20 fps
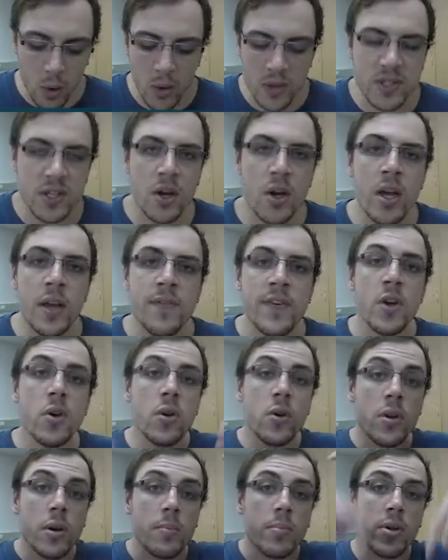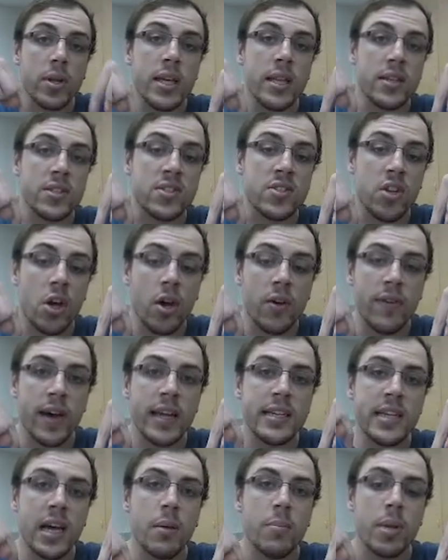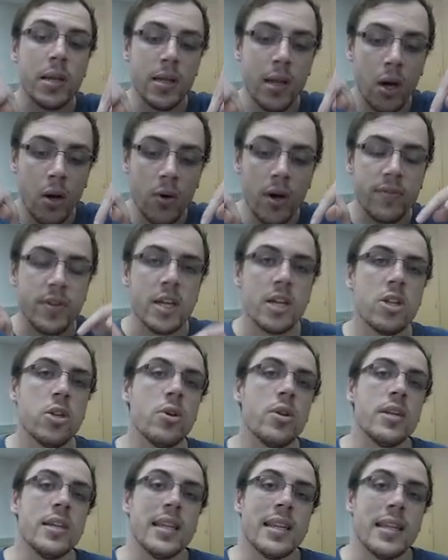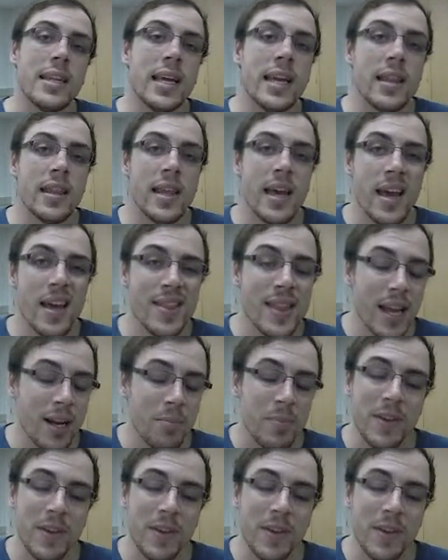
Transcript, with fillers: also, if you could complete the survey down below, I've included a link there. That'd